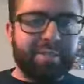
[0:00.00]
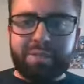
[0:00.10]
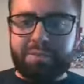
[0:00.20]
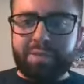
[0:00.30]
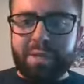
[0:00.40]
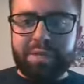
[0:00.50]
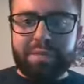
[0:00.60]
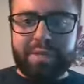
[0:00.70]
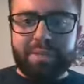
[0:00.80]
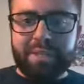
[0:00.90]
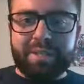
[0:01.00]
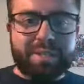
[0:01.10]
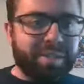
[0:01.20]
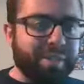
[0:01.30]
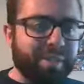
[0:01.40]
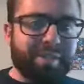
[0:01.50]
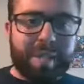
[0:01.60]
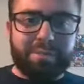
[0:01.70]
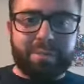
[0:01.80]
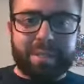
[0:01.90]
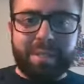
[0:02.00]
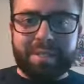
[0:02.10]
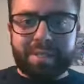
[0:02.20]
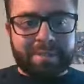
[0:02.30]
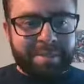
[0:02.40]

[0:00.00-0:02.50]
So if you come in the summer, you know it's a good escape from the heat.